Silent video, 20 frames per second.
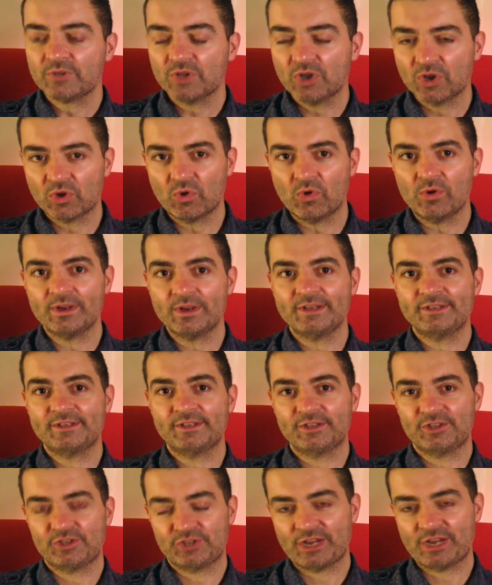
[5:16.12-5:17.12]
According
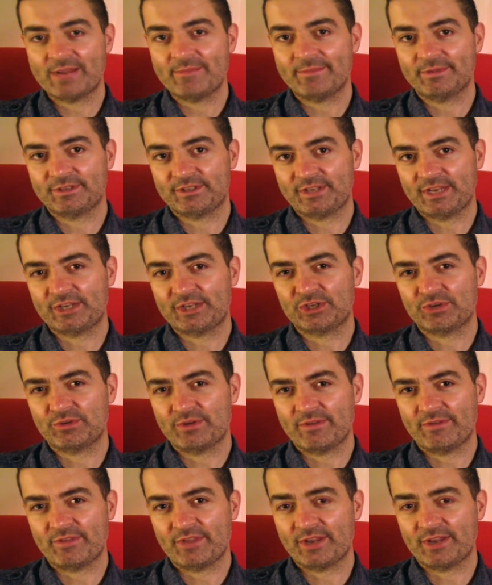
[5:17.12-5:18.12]
to Chambers'
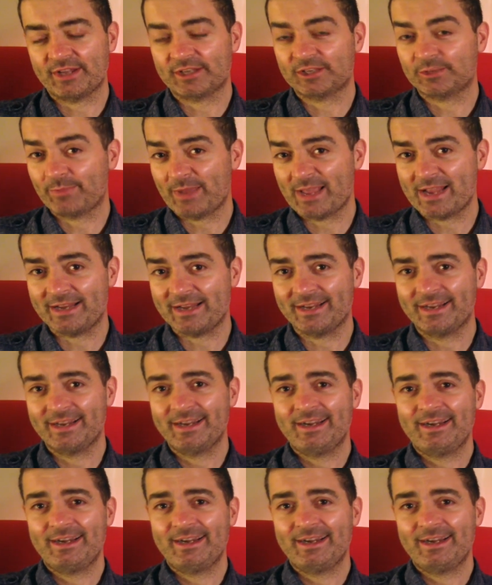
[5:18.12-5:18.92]
Dictionary of the Unexplained,